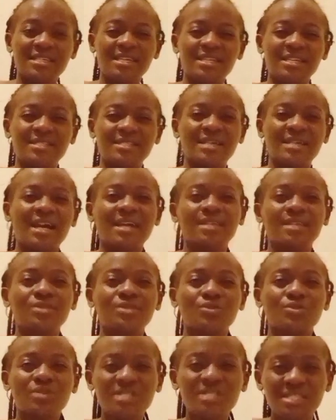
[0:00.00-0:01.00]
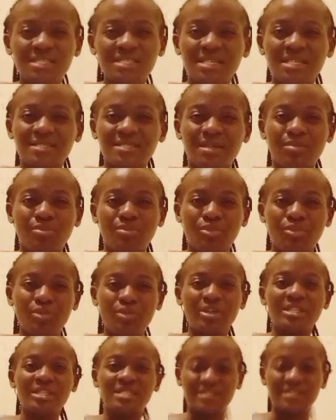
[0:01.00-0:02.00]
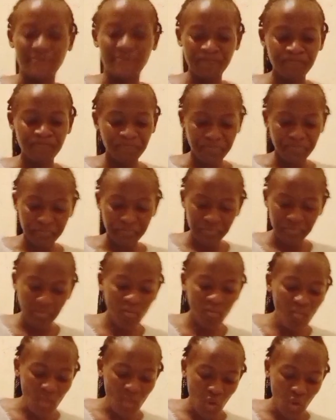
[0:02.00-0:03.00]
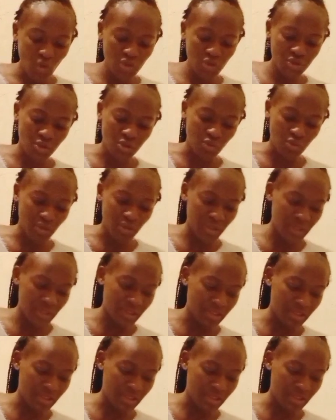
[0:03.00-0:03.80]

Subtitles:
and I noticed at some point also with